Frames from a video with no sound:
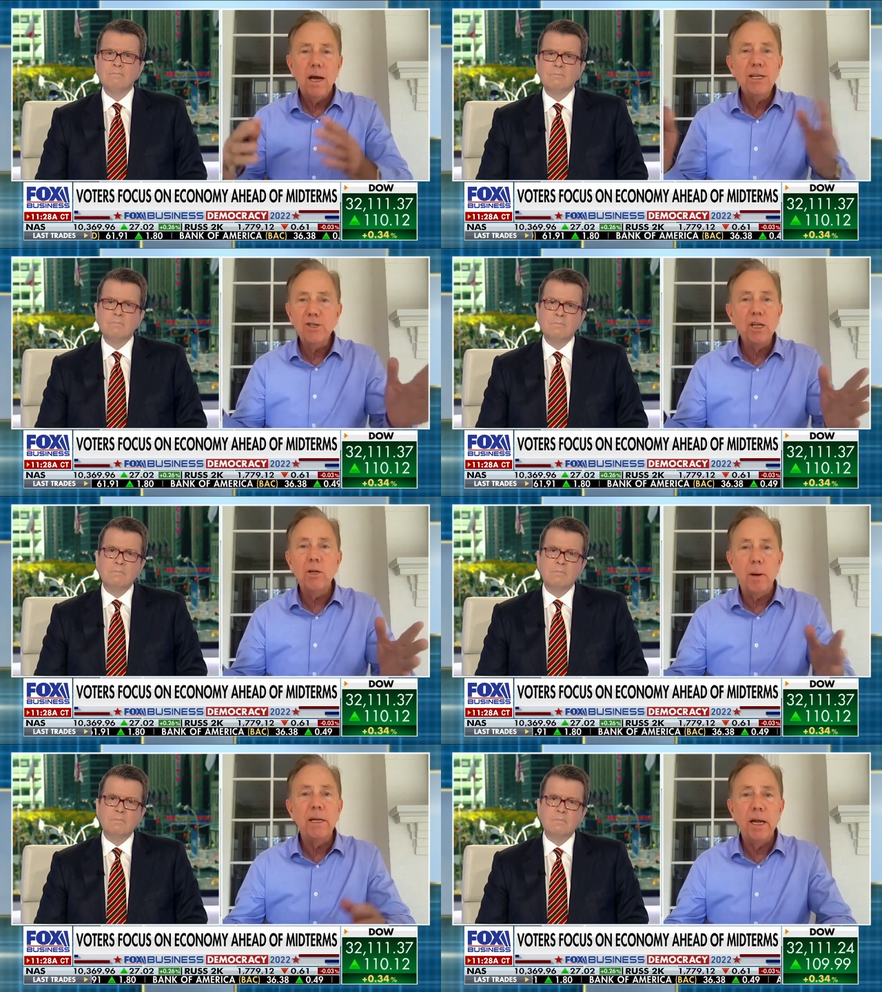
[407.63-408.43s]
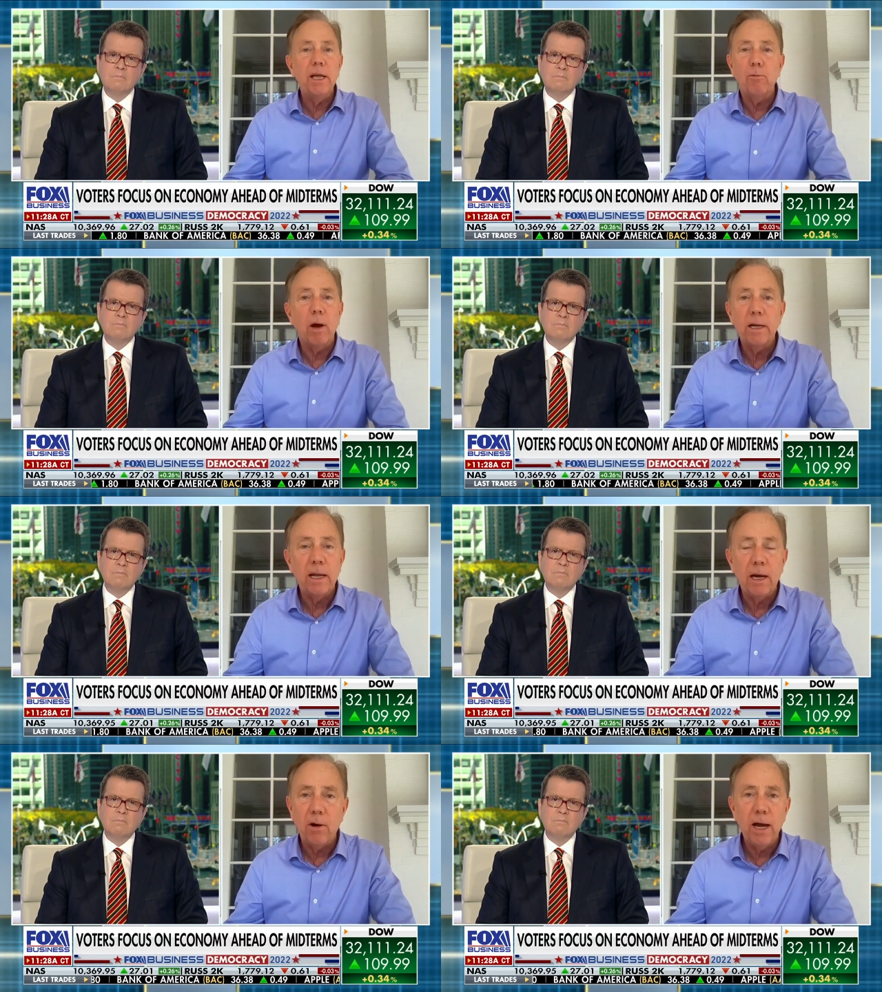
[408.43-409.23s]
Speaker 1: I stick to my knitting right
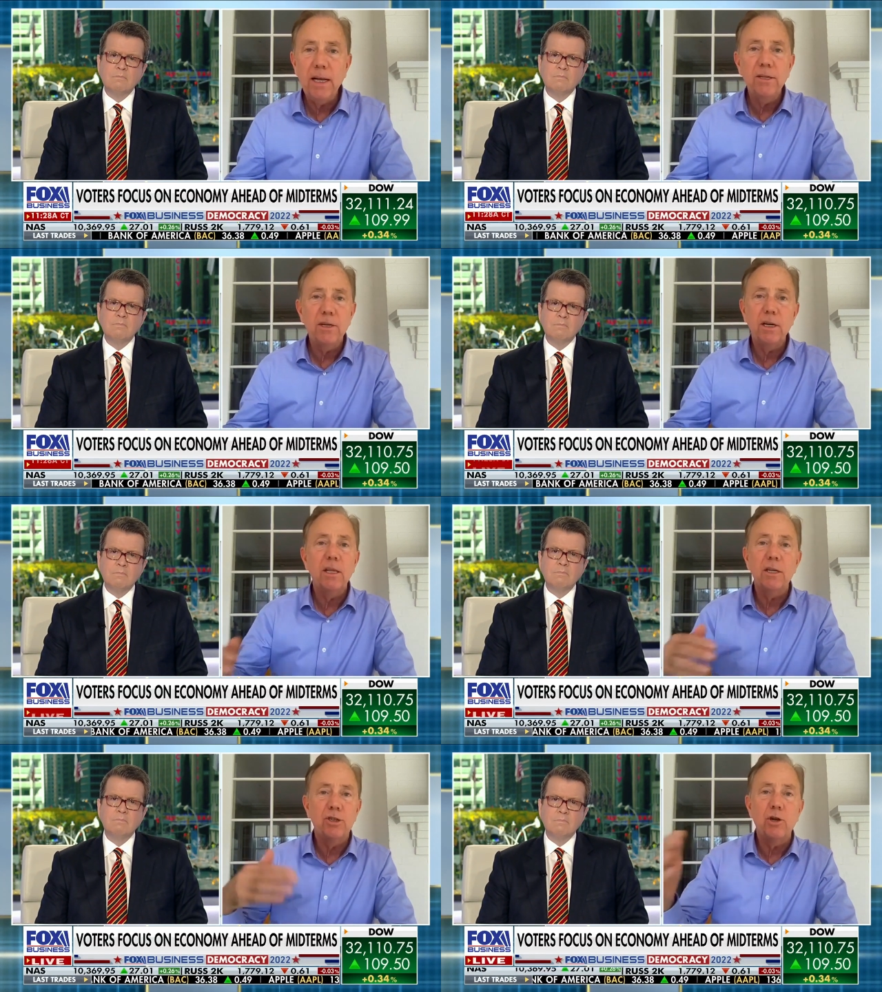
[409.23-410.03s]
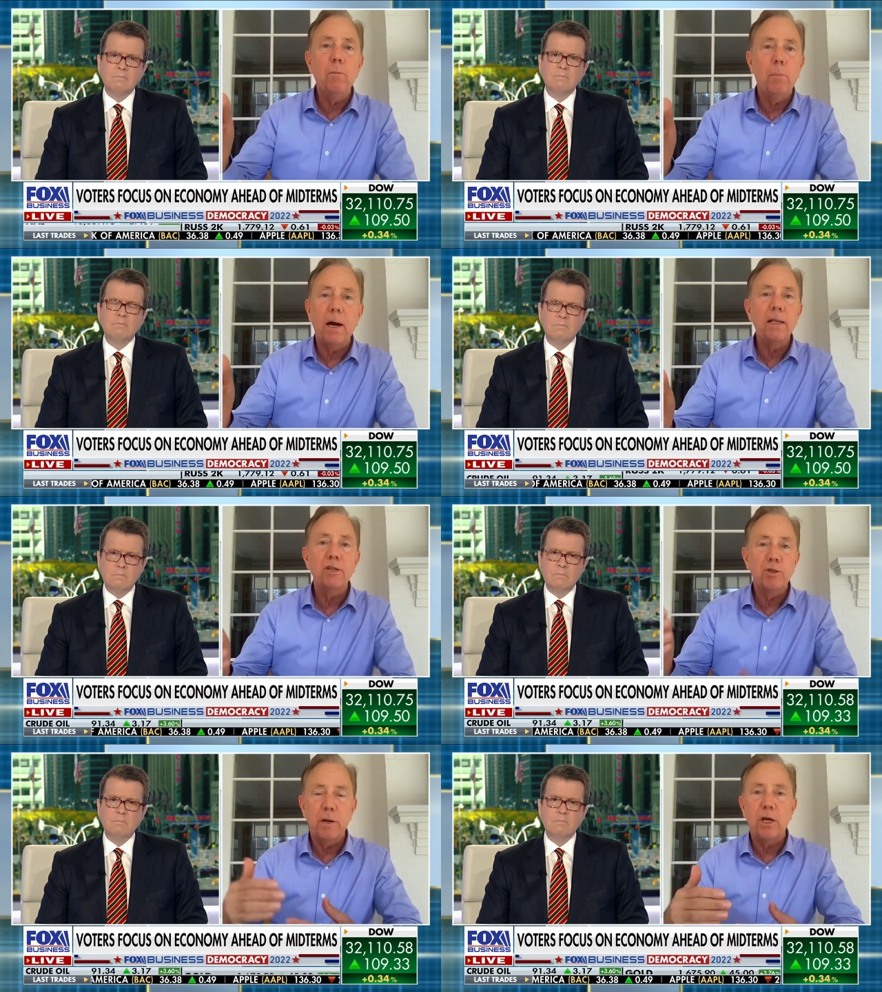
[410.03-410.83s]
now. I can tell you that Joe
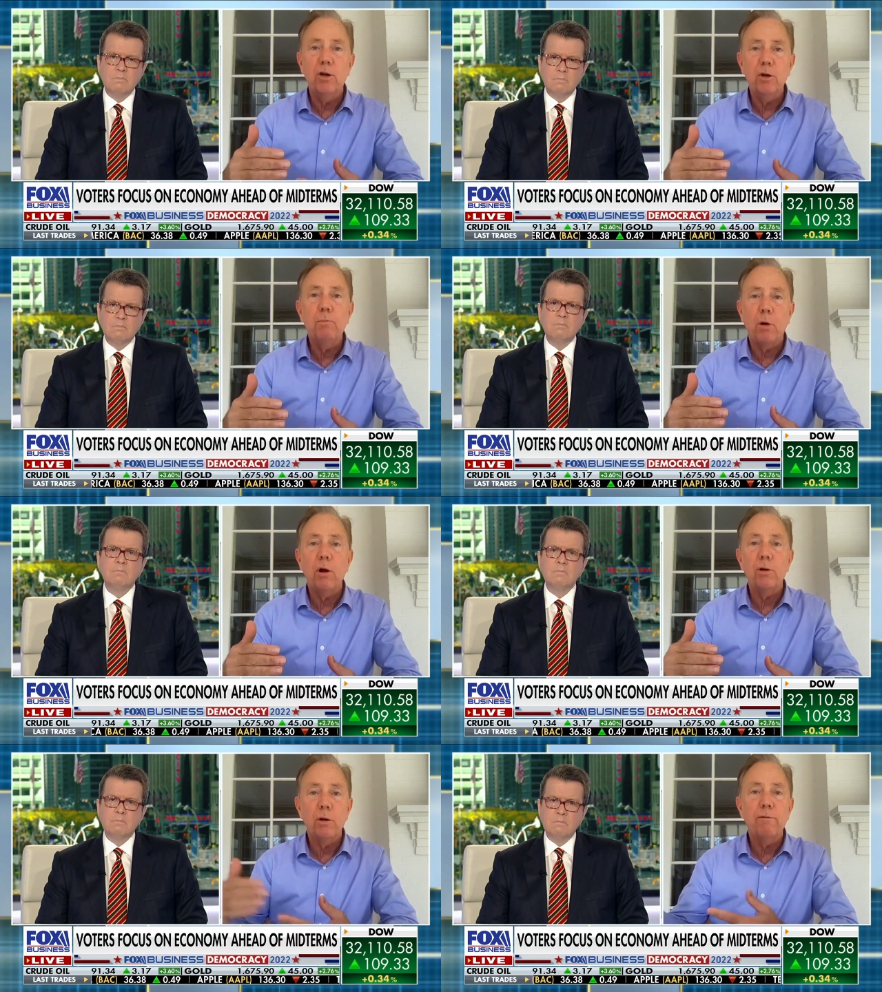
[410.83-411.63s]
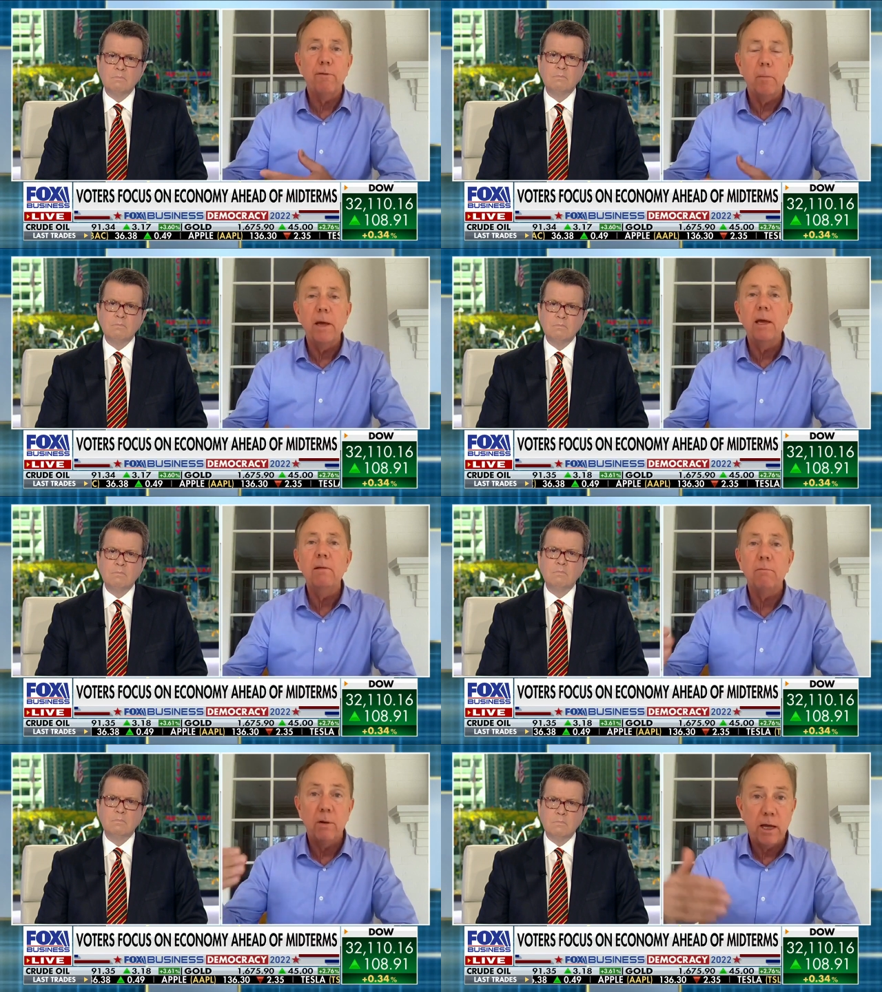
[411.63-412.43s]
Biden has been a good partner for
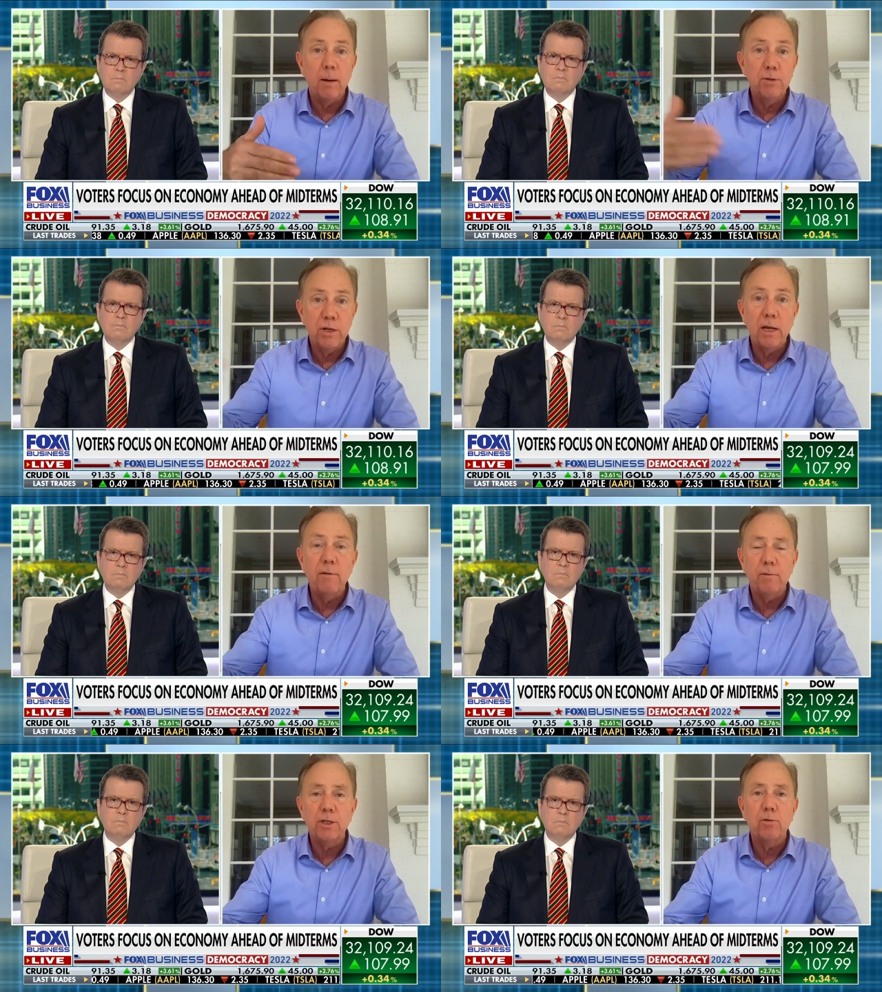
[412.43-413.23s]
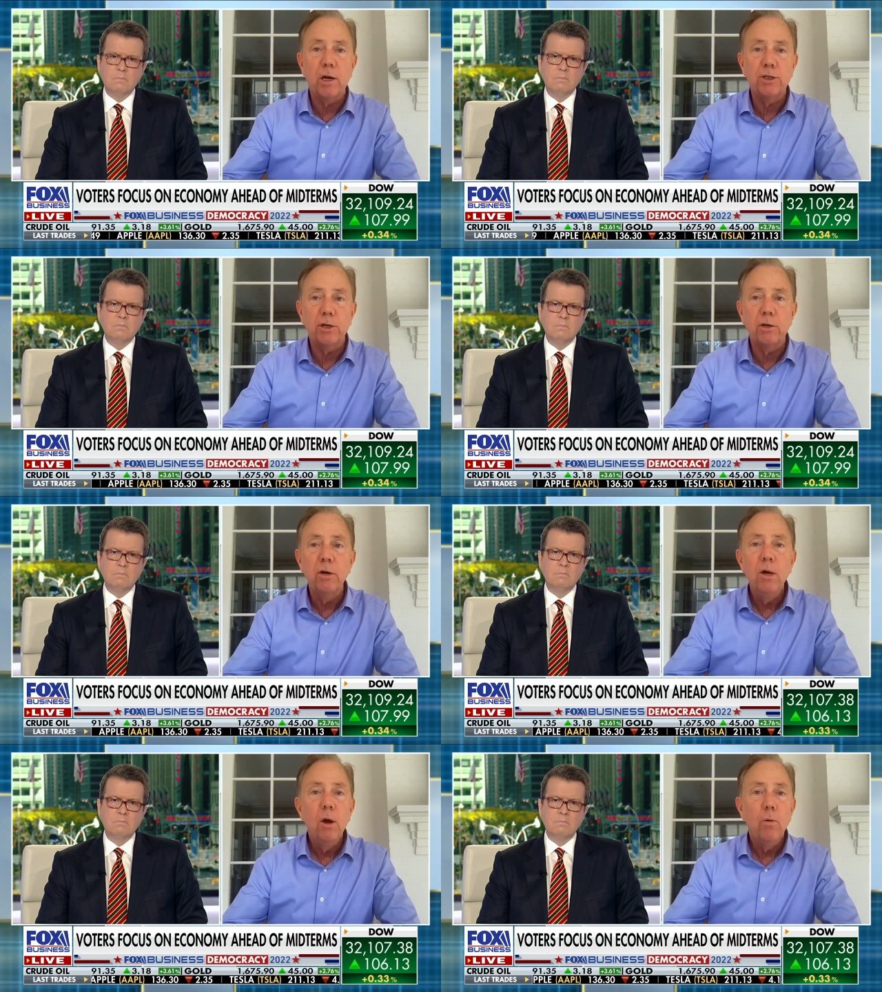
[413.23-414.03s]
me when it comes to infrastructure,